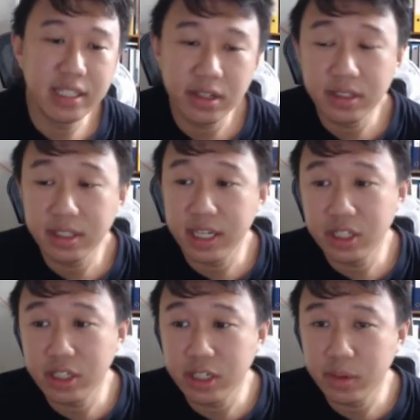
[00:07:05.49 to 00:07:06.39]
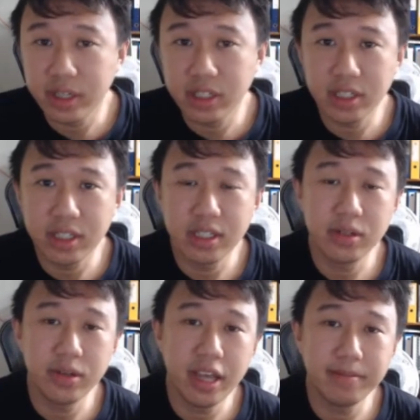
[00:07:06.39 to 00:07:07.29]
on such questions.
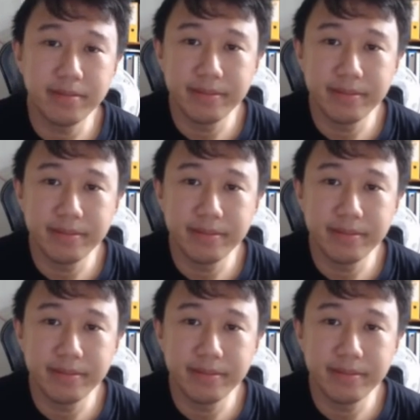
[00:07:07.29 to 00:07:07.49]
So yeah,